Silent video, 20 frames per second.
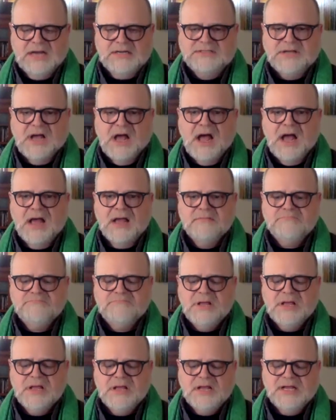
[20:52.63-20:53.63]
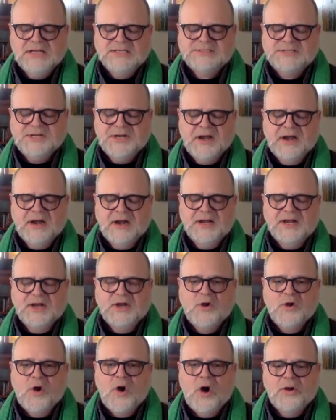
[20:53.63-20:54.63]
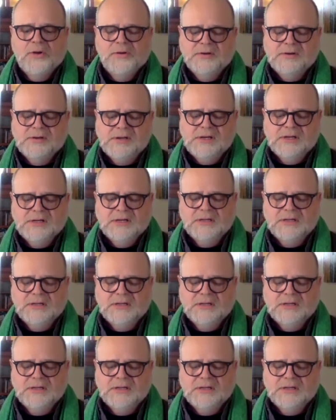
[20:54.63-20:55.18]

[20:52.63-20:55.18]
time is nearly gone.